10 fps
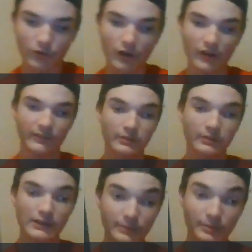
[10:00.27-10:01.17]
as raw as
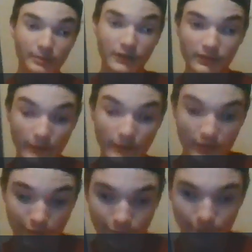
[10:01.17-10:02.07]
Please Please Me,
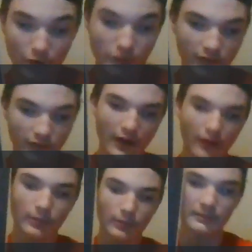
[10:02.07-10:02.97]
their first
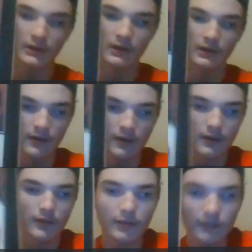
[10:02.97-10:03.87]
album.
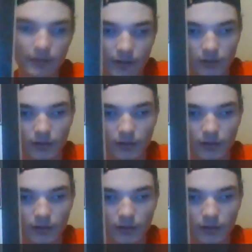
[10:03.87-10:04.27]
This is